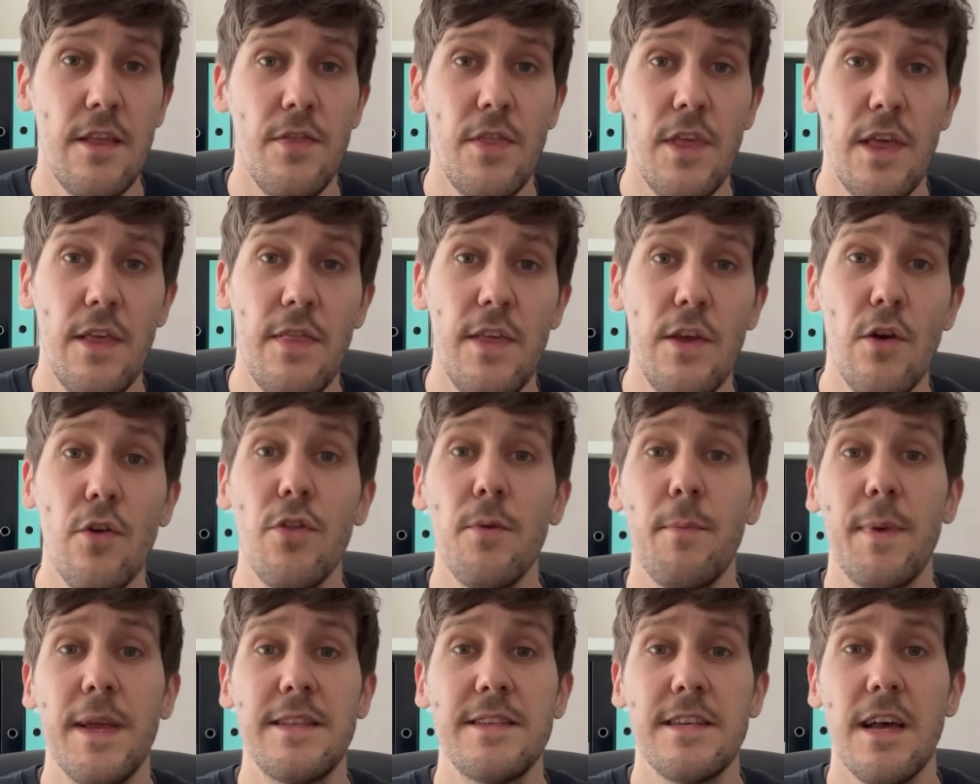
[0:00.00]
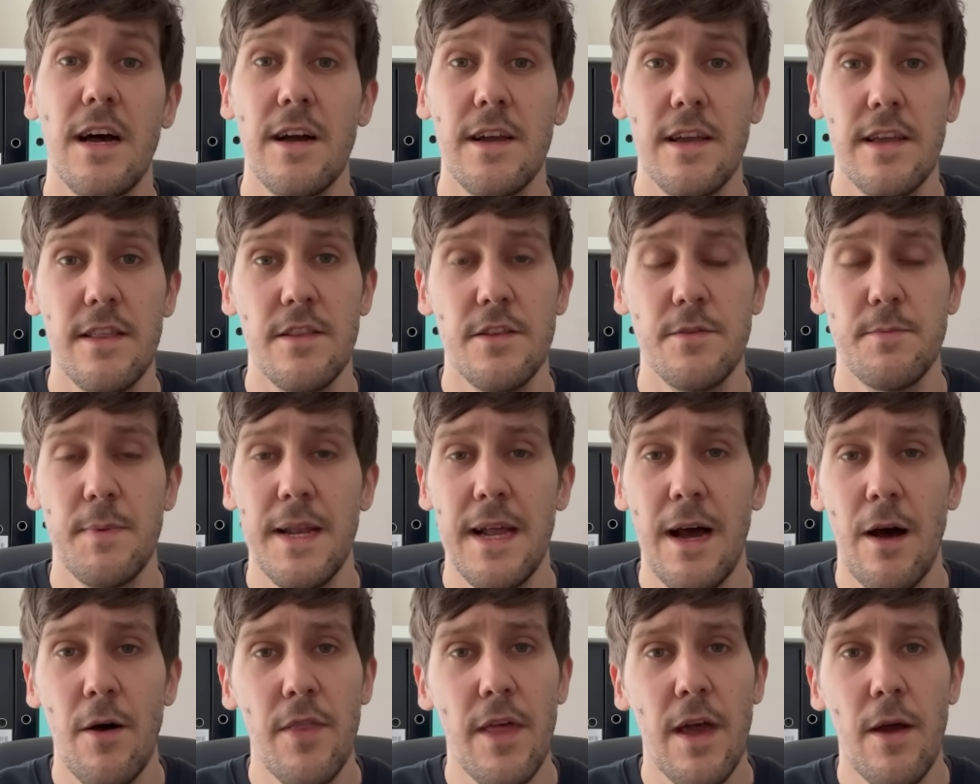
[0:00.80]
the, the other big target that's been
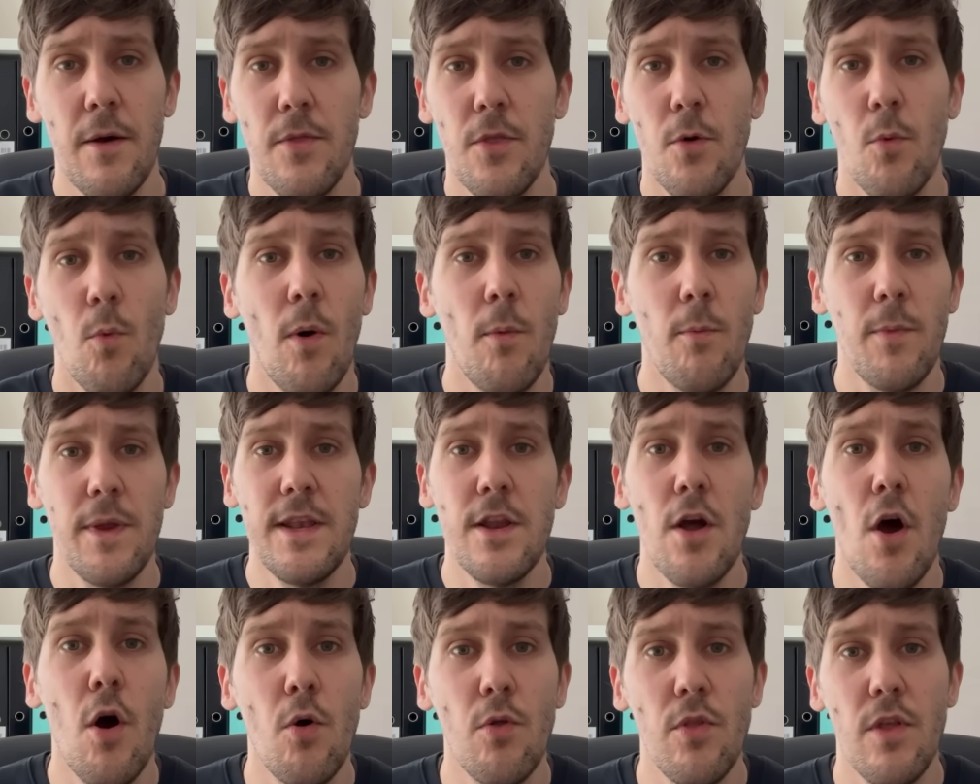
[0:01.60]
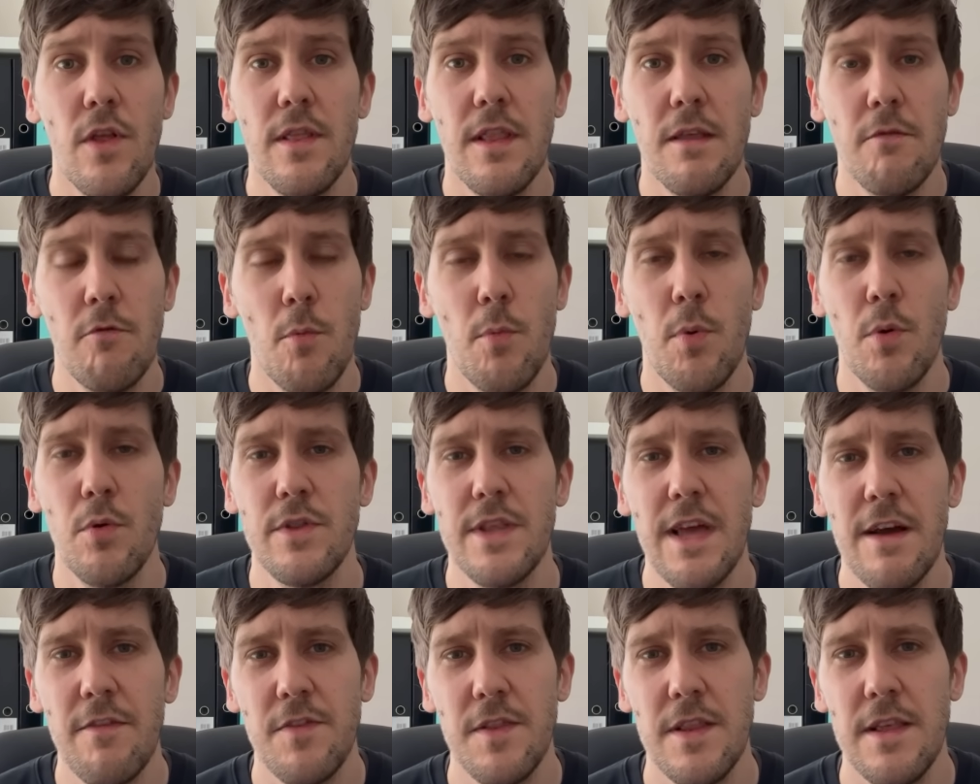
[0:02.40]
out there and the one we know that Liverpool
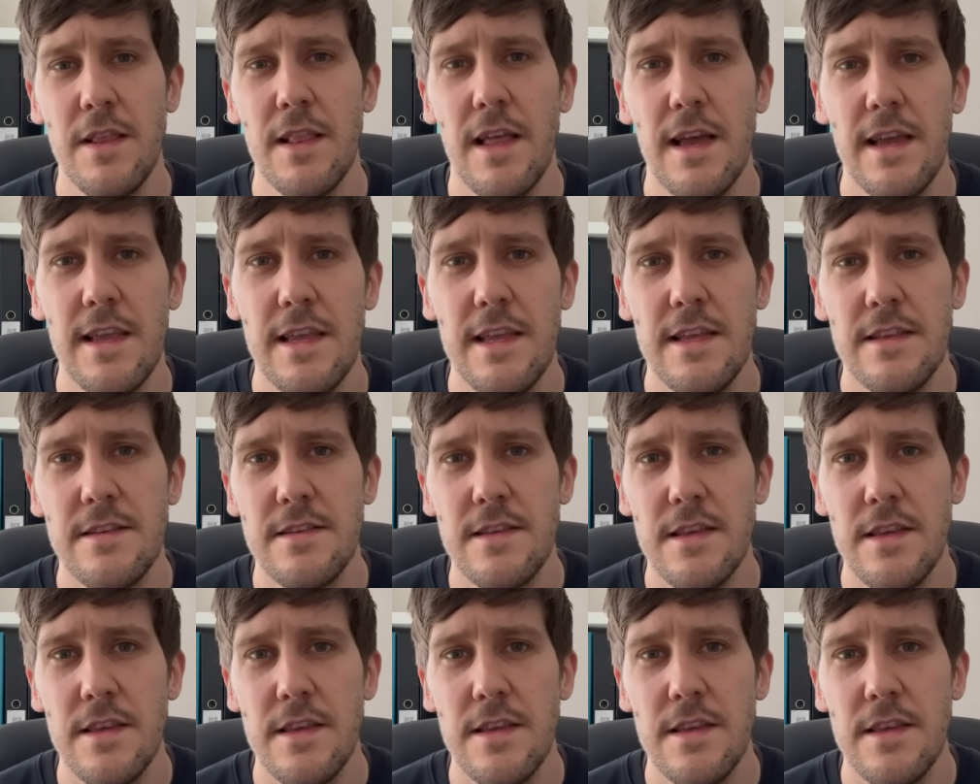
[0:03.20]
definitely like is